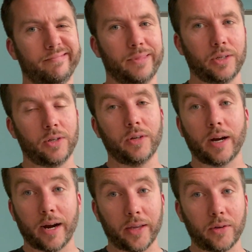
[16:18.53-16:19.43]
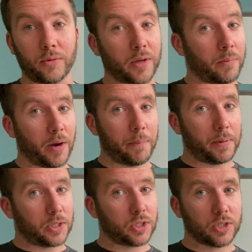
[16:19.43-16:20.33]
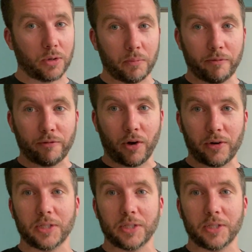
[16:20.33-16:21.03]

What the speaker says: You could argue there might be some very